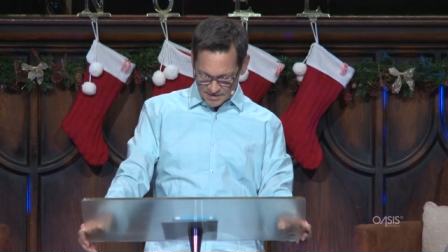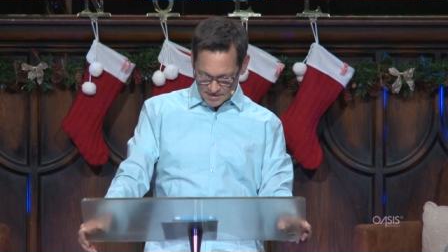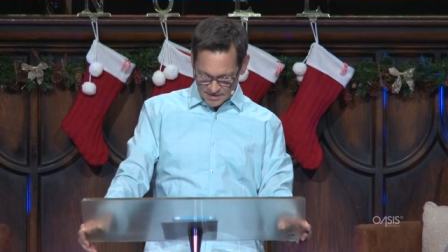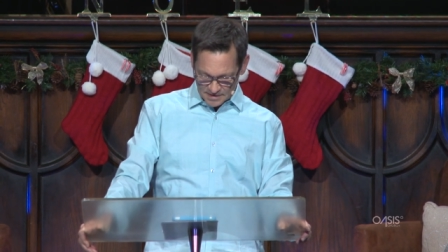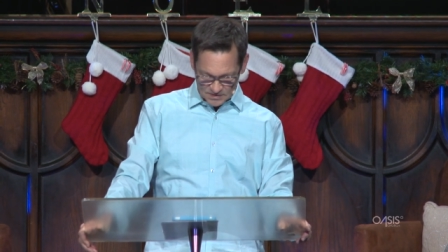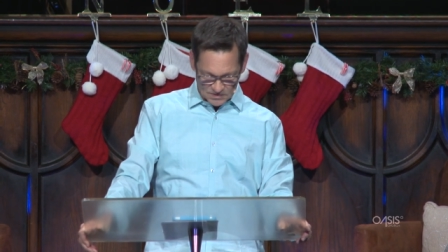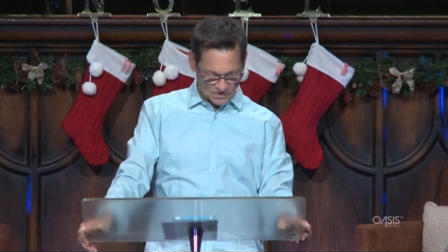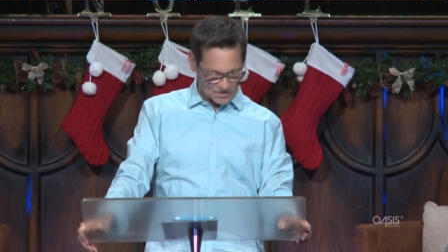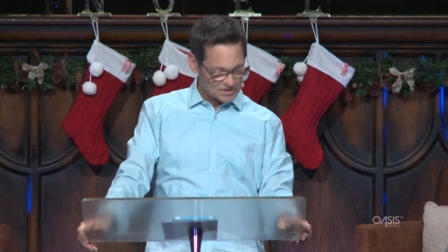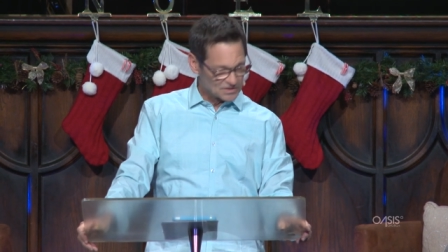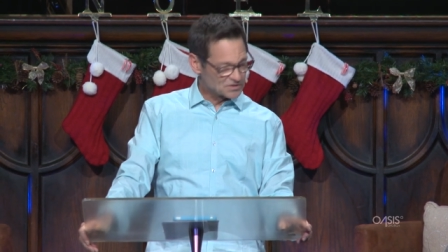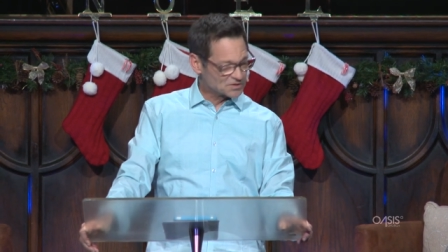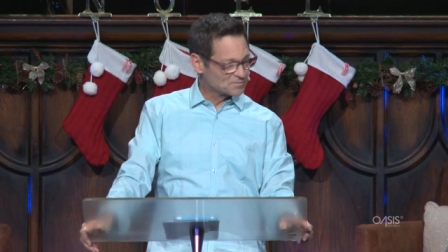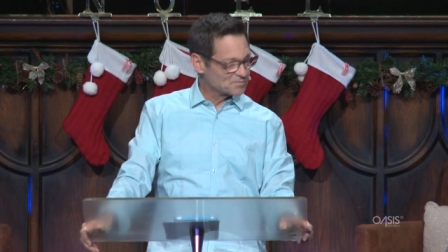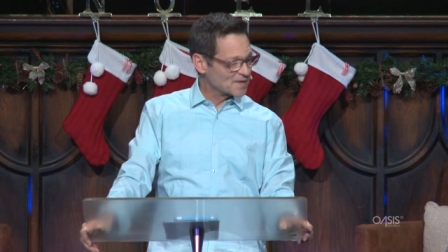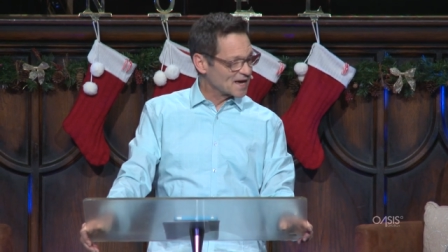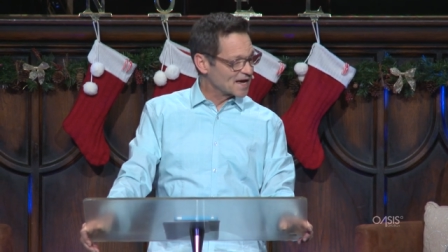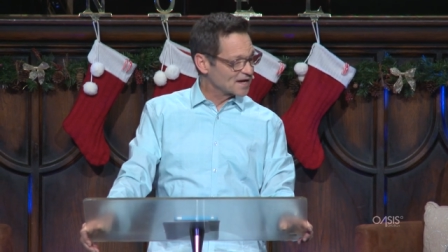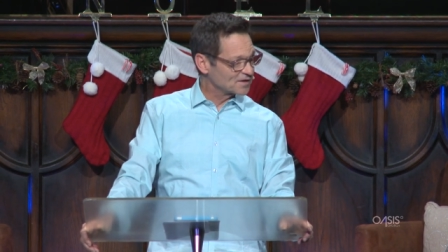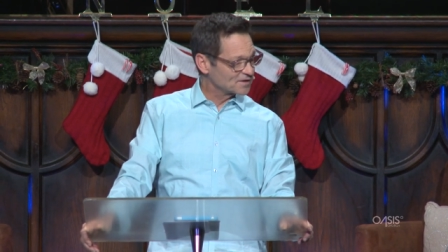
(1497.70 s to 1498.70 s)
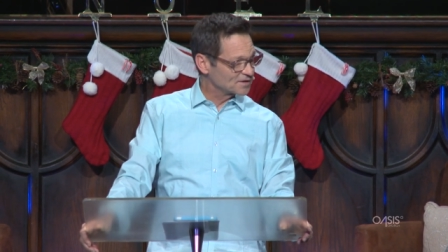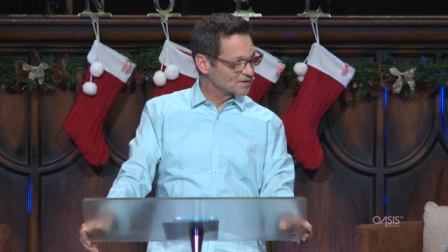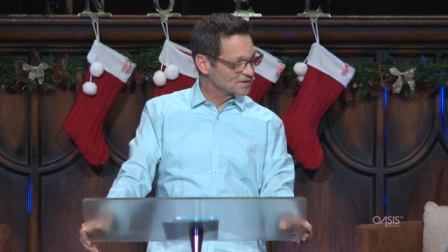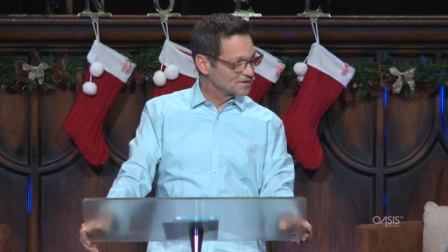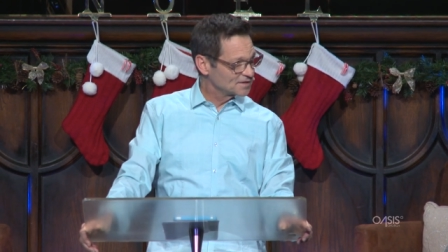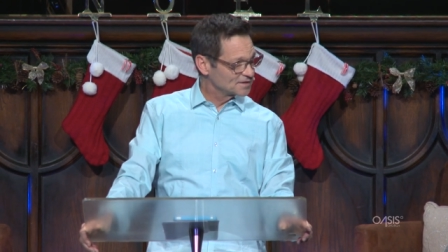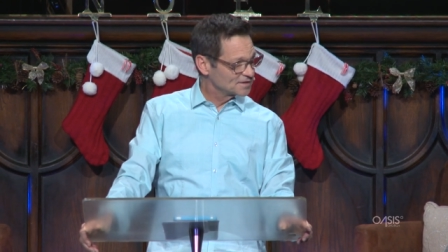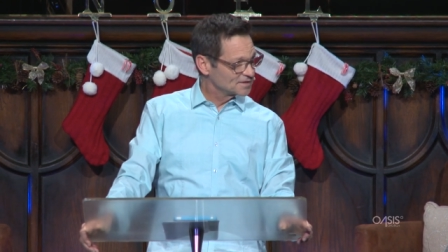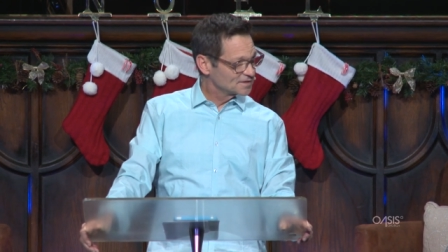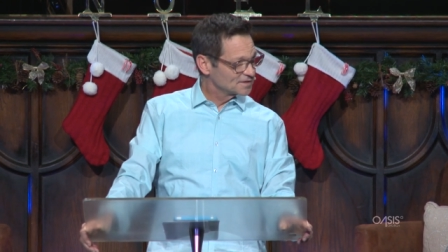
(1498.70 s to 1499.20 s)
Because it doesn't matter
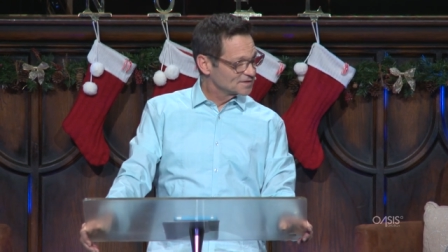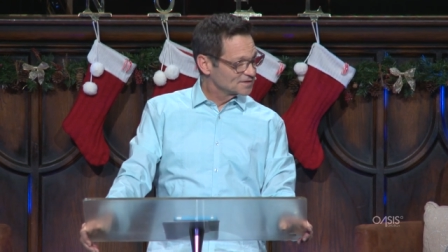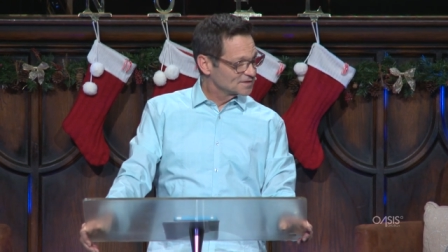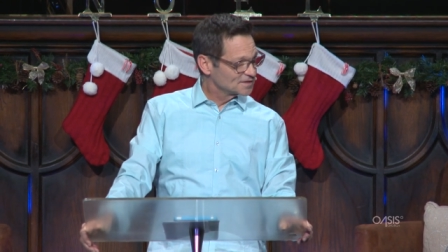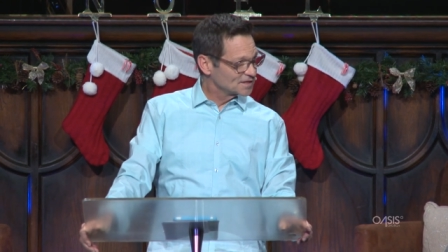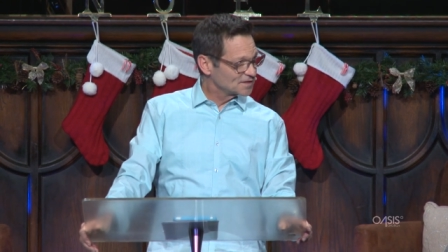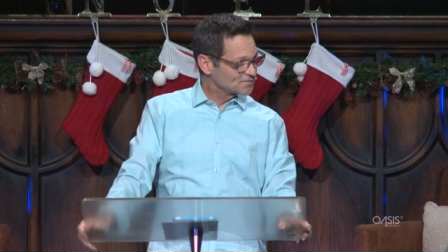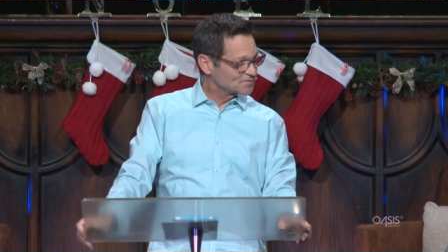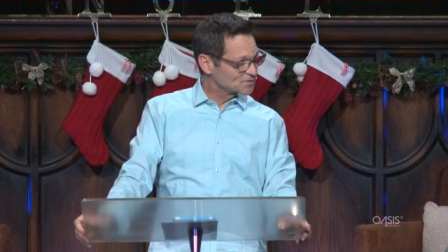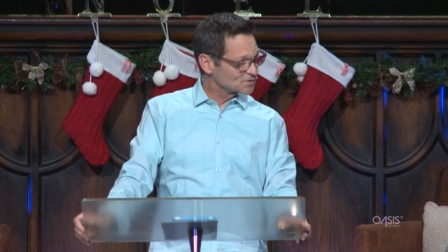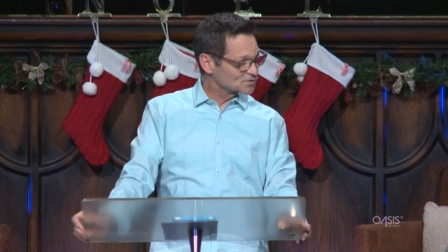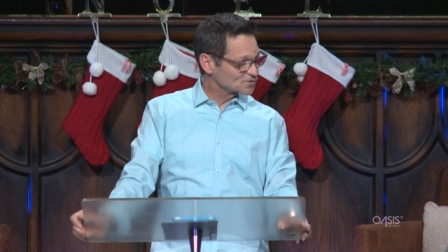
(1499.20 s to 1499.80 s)
if you're